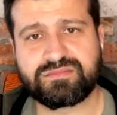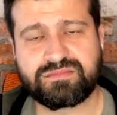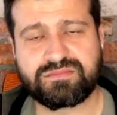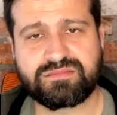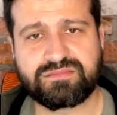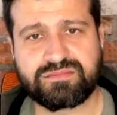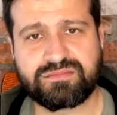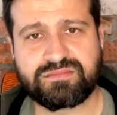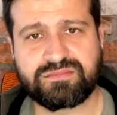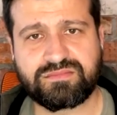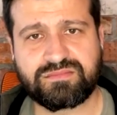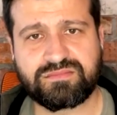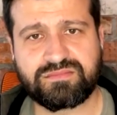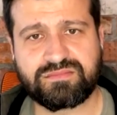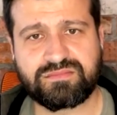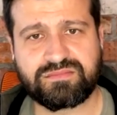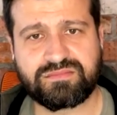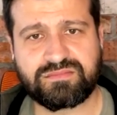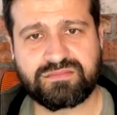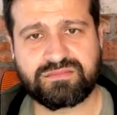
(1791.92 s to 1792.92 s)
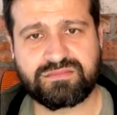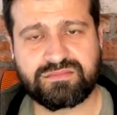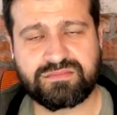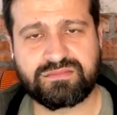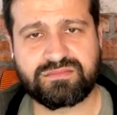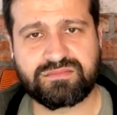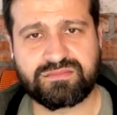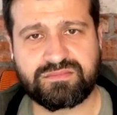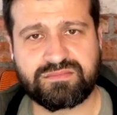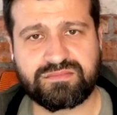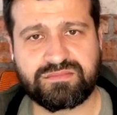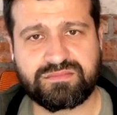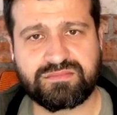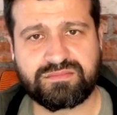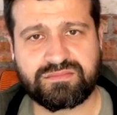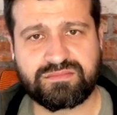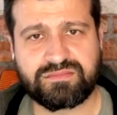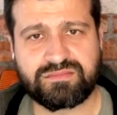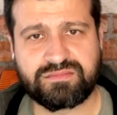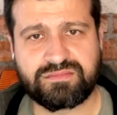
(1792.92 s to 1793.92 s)

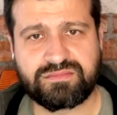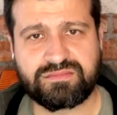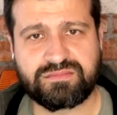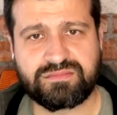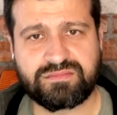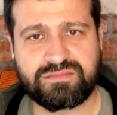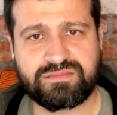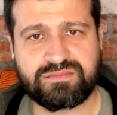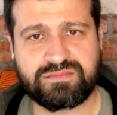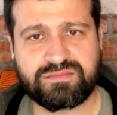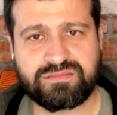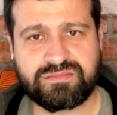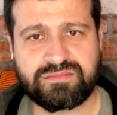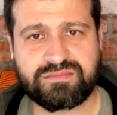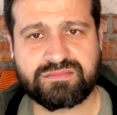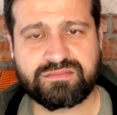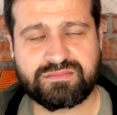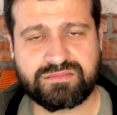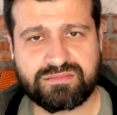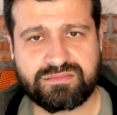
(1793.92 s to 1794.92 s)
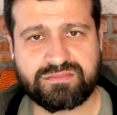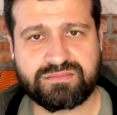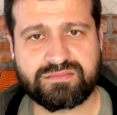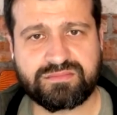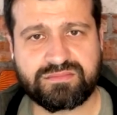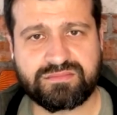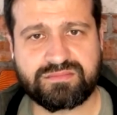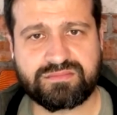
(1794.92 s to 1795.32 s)
The person shown says nothing.